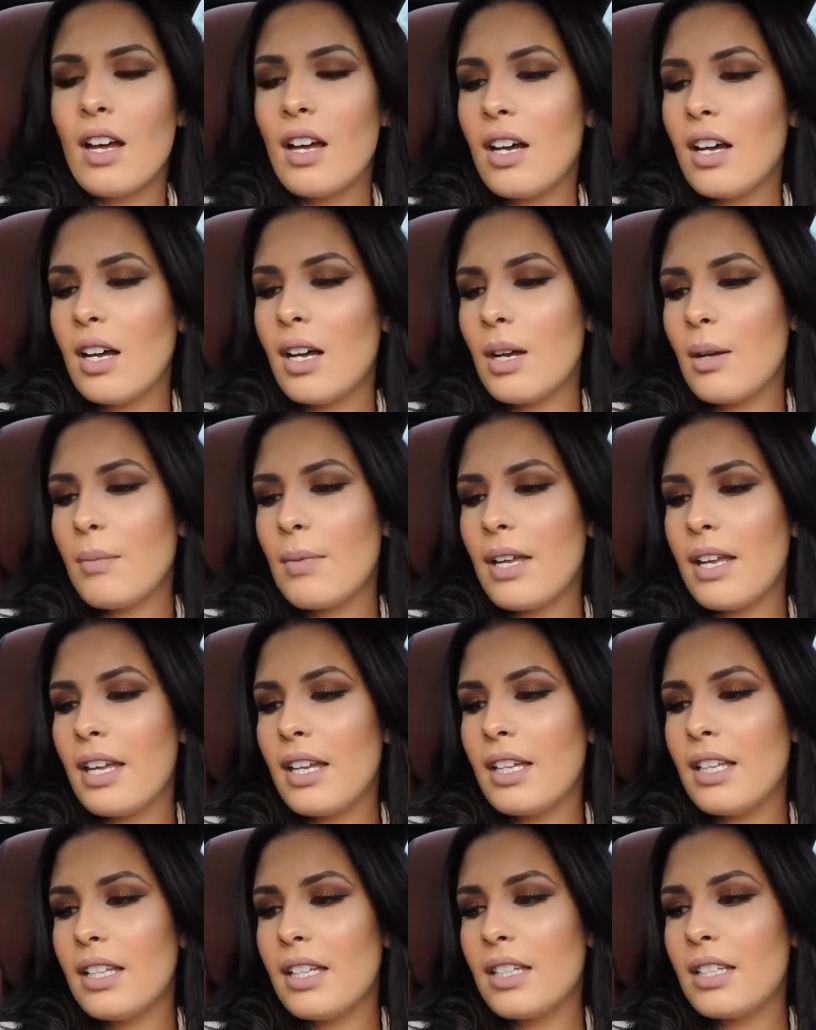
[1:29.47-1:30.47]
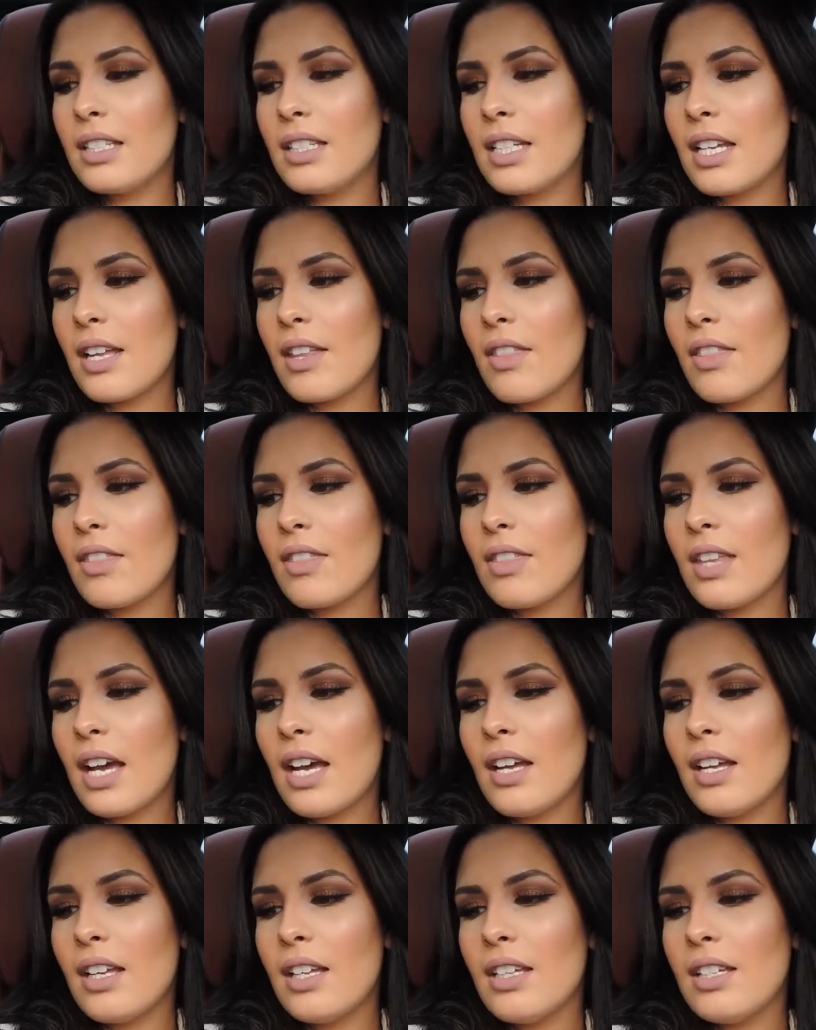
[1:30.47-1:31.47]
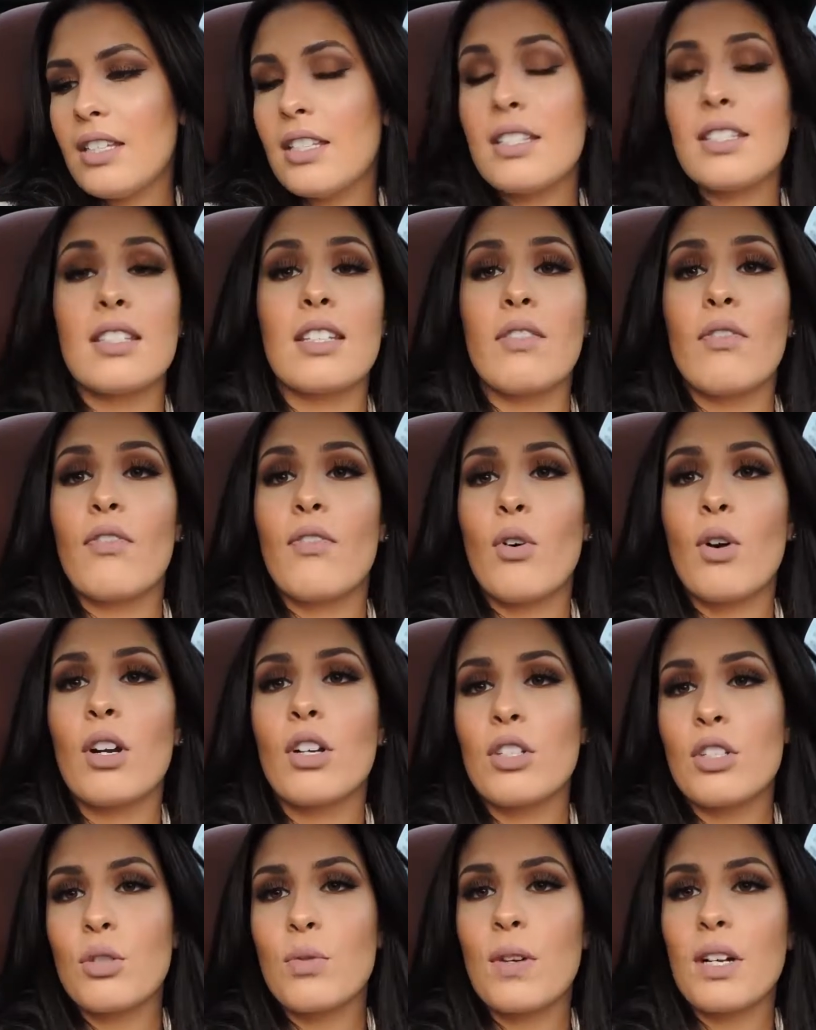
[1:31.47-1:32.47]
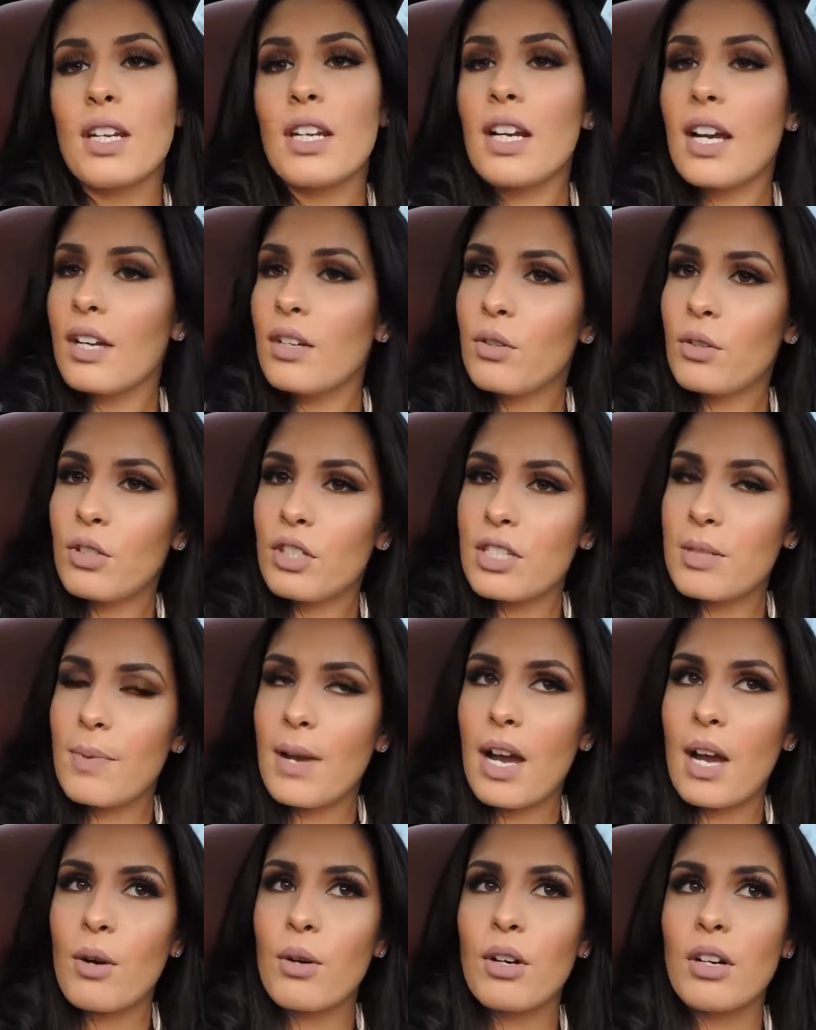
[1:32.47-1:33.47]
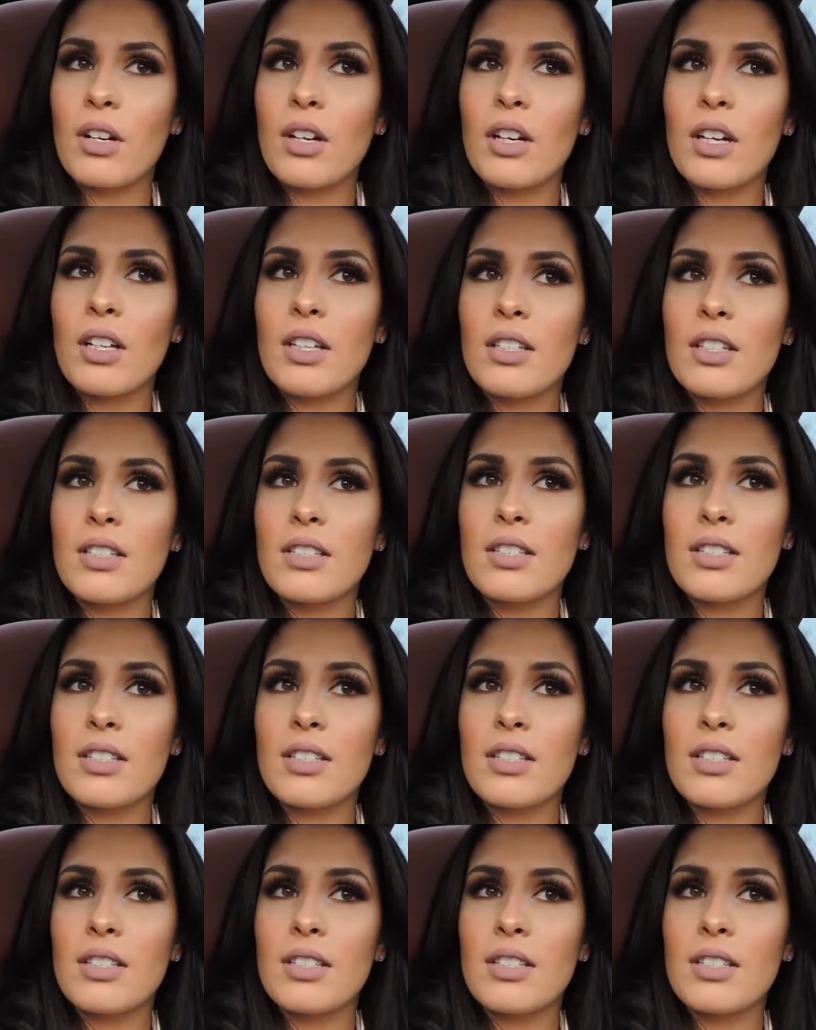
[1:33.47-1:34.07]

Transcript: and that is 429 horsepower,